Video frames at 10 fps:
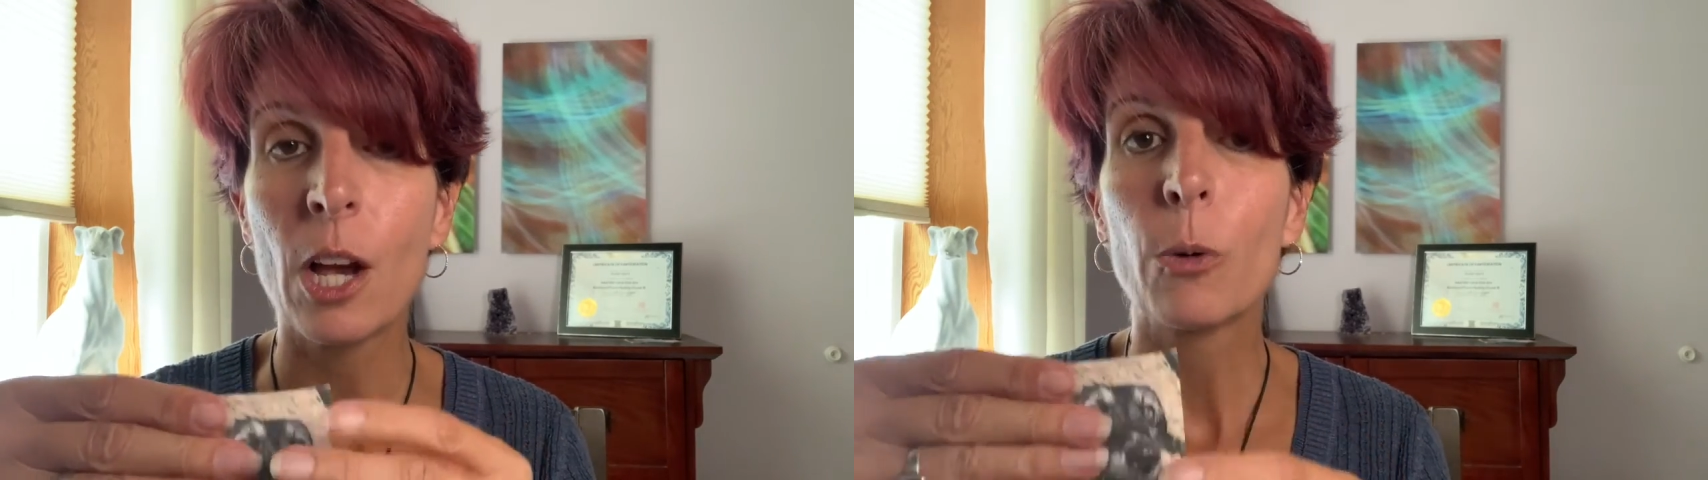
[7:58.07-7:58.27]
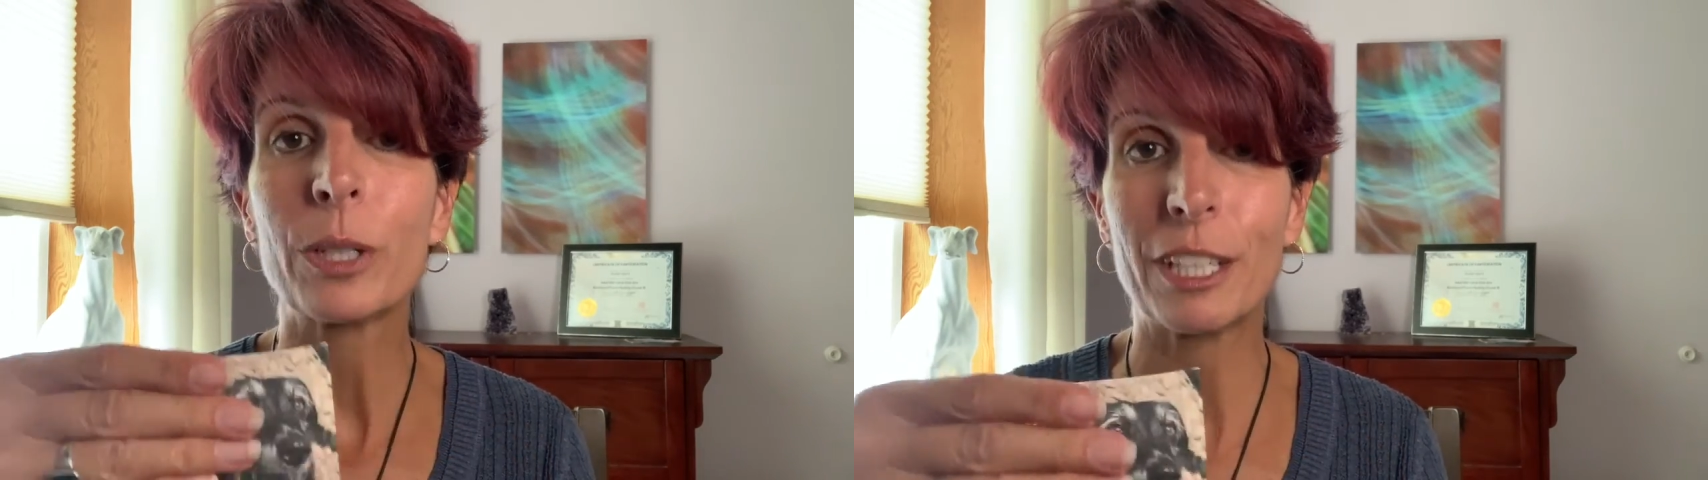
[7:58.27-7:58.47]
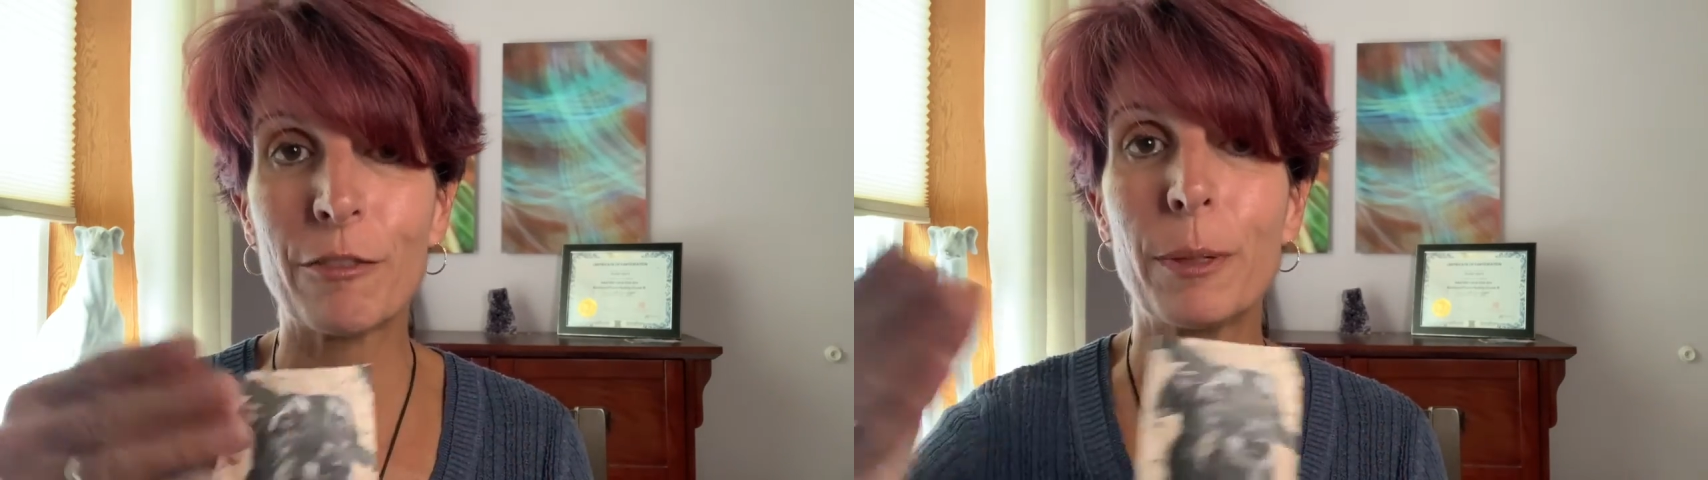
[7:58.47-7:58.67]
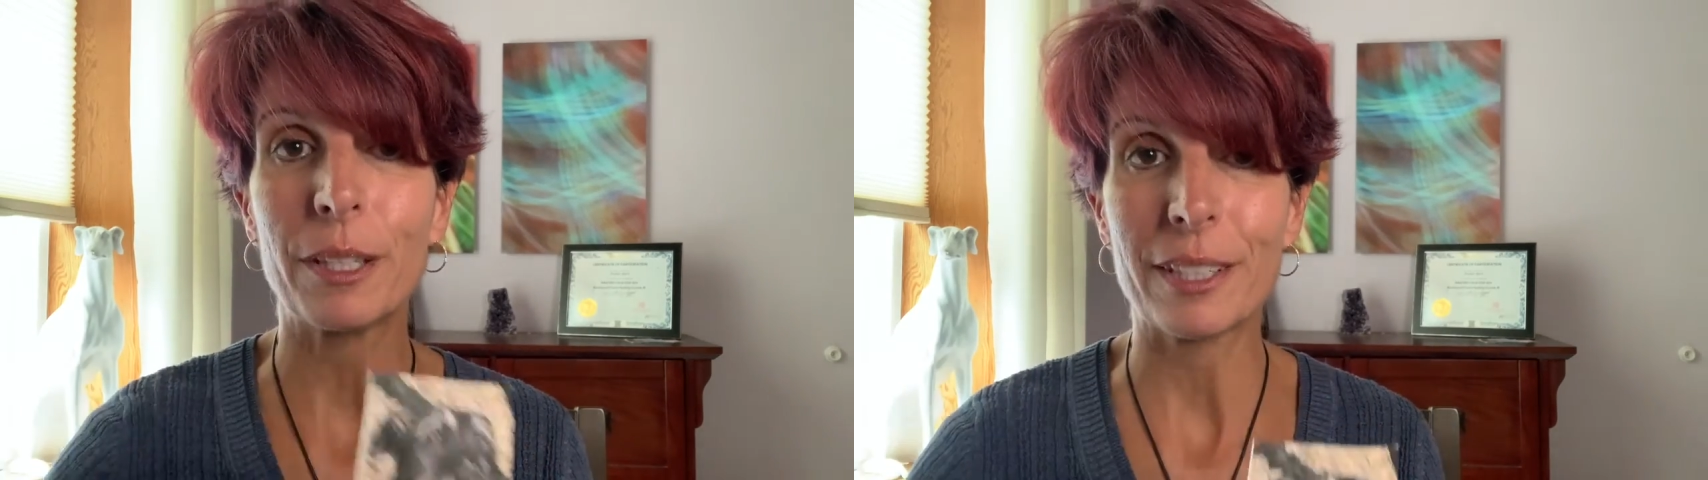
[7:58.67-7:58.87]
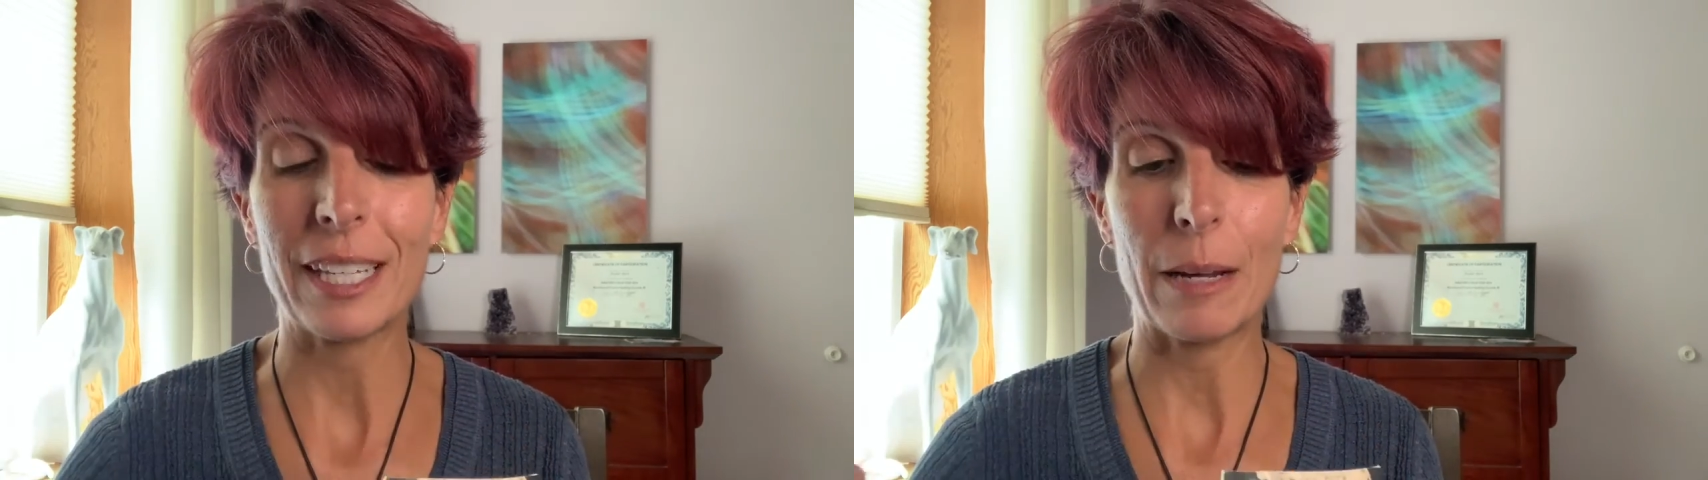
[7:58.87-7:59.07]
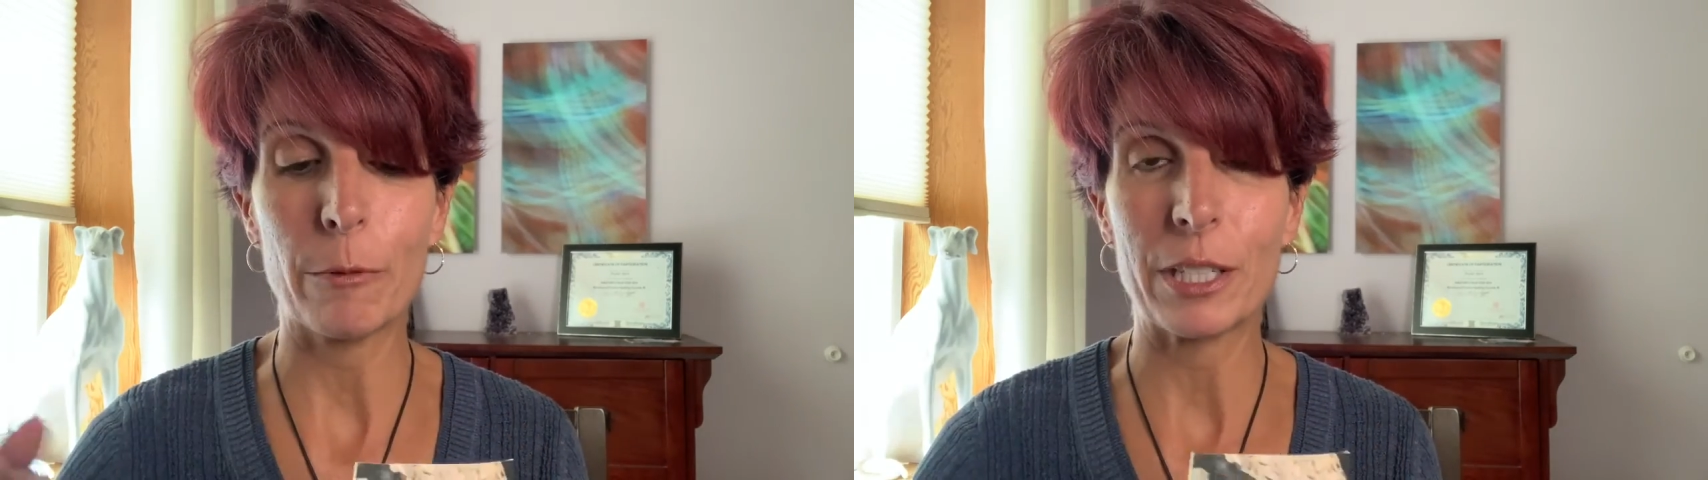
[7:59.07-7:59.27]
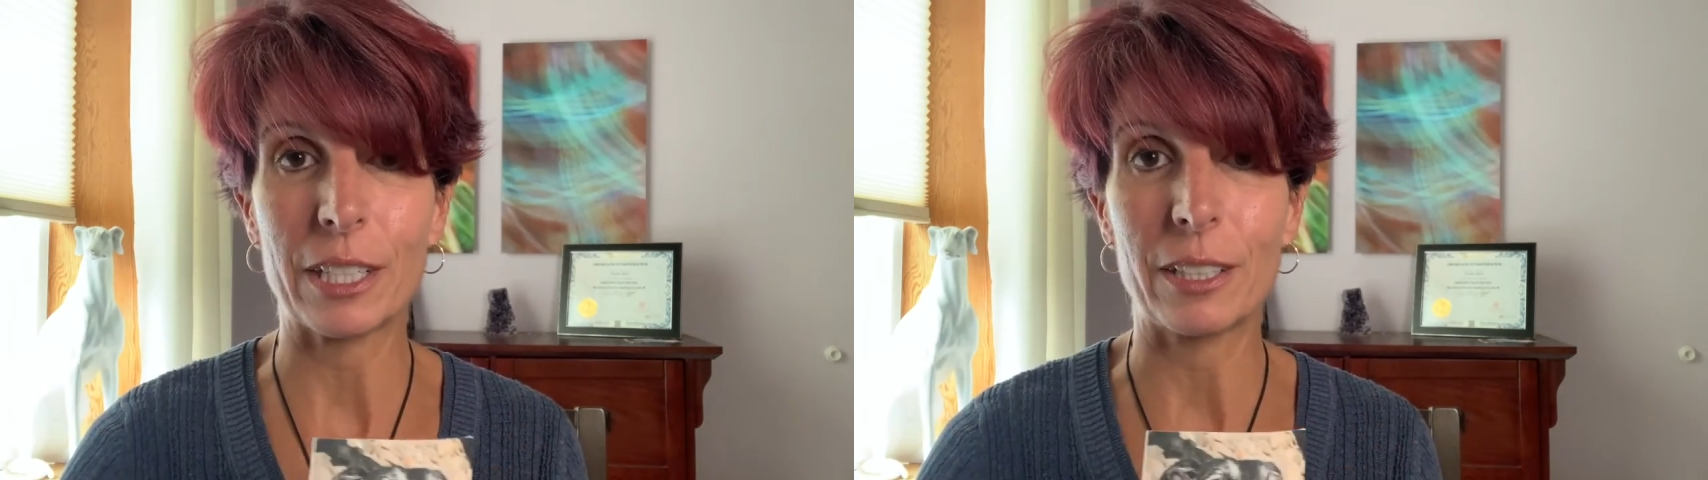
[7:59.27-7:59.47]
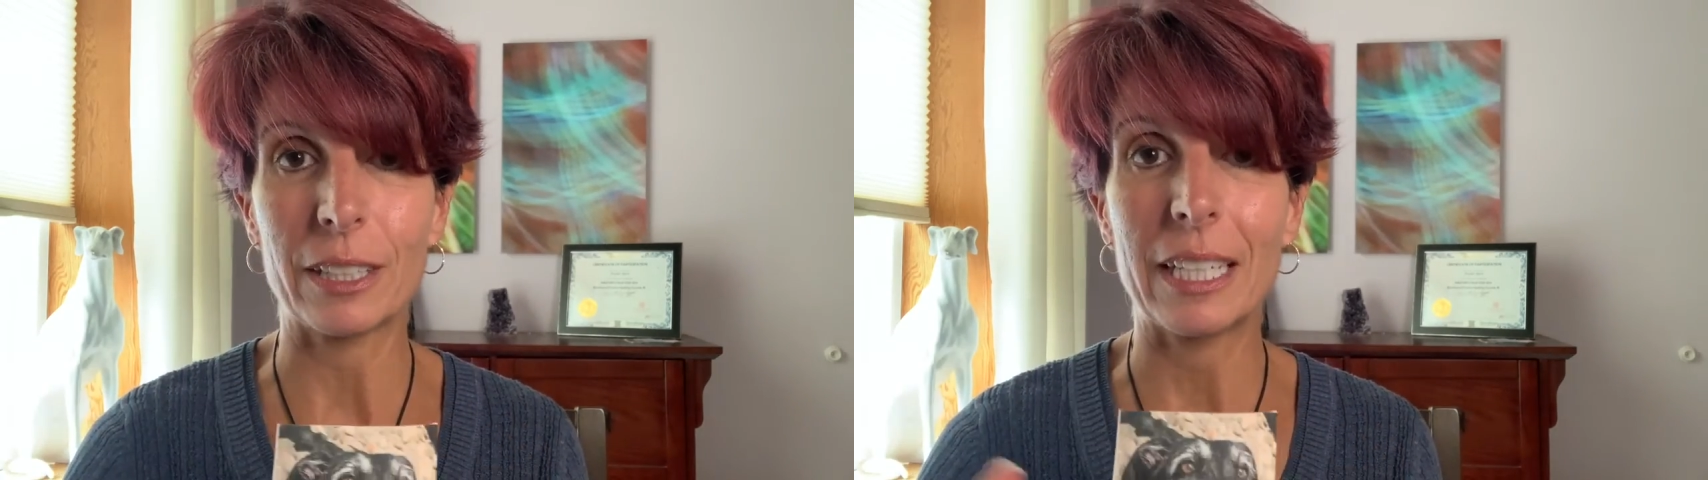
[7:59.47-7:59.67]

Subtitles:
would give me the same result.